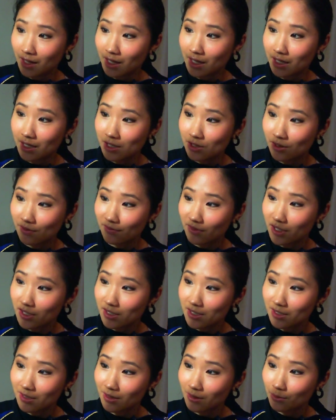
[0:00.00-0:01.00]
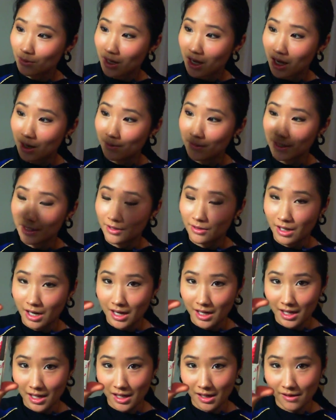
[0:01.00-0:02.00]
Age Reversal
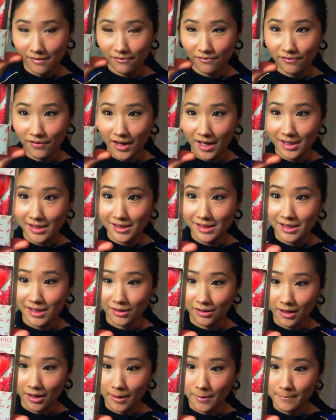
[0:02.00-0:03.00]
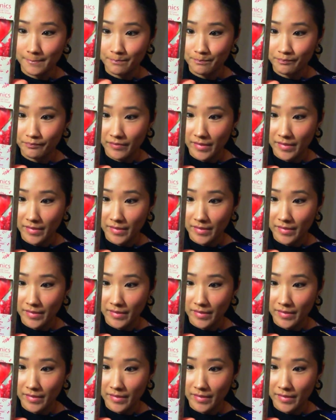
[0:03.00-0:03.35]
Pomegranate Face Serum,